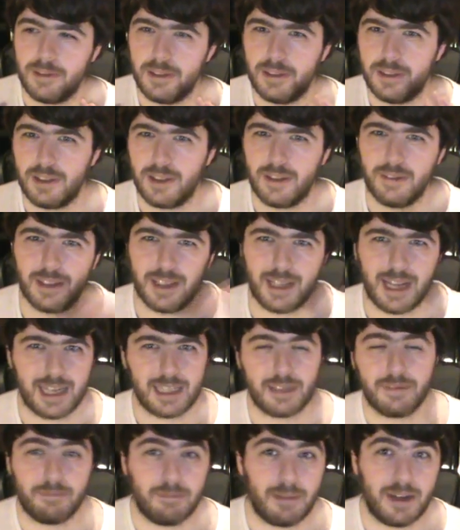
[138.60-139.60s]
sort of the
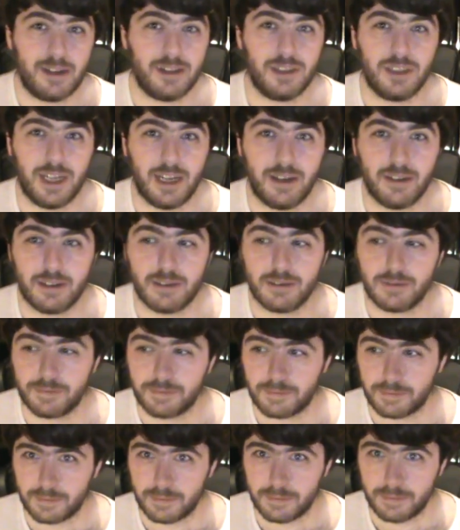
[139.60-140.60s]
last Mary Jane
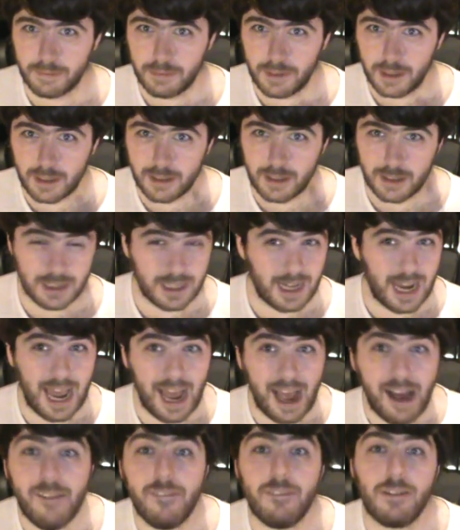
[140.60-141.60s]
does in
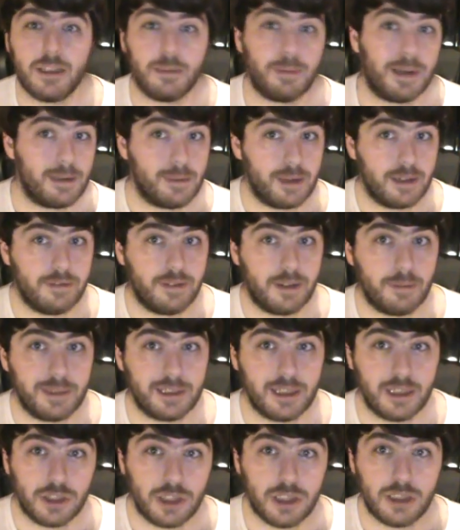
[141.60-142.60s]
every Spider-Man film
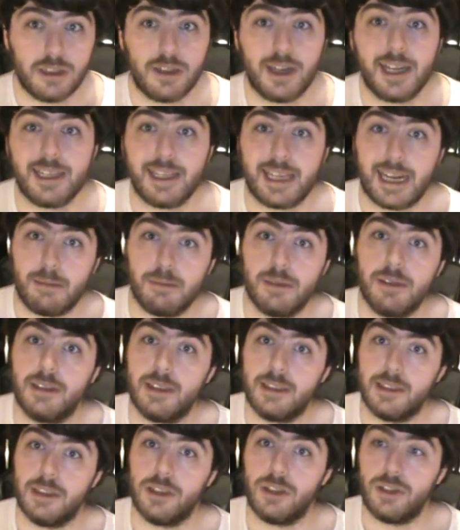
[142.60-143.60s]
is she's not a damsel
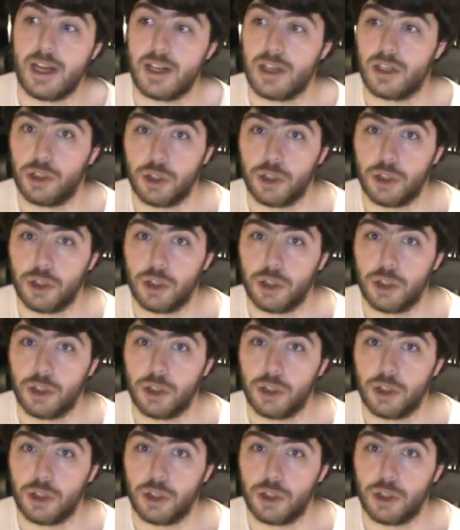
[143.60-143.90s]
in distress.